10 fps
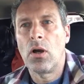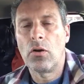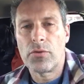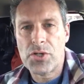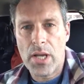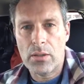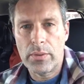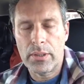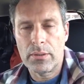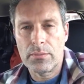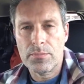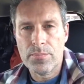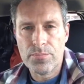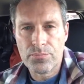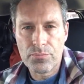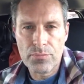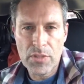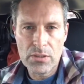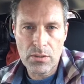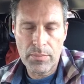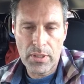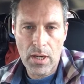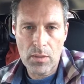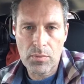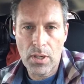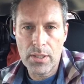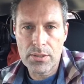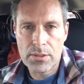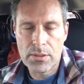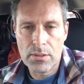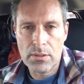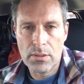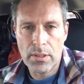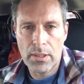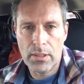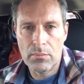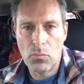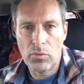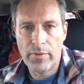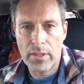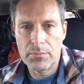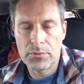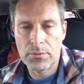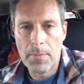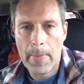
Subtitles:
overshadowing something higher priced and more valuable.